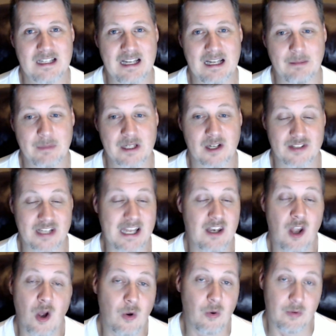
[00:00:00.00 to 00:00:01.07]
Because I
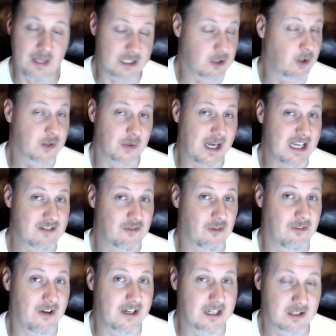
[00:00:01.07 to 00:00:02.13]
know that's always why I ask for
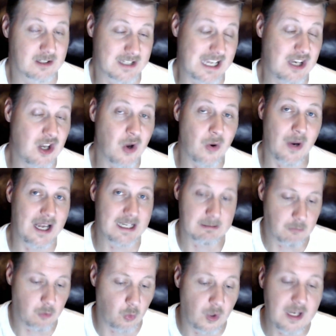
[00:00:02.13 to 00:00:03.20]
funding, because I know I
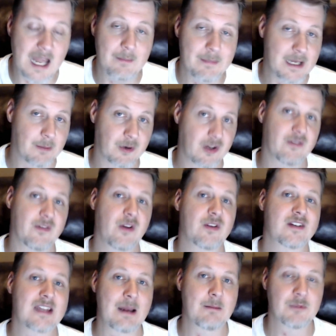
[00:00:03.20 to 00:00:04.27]
would not be able to devote
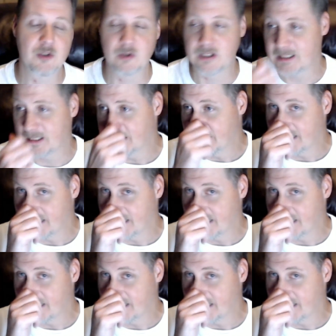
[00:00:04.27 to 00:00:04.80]
the time to it.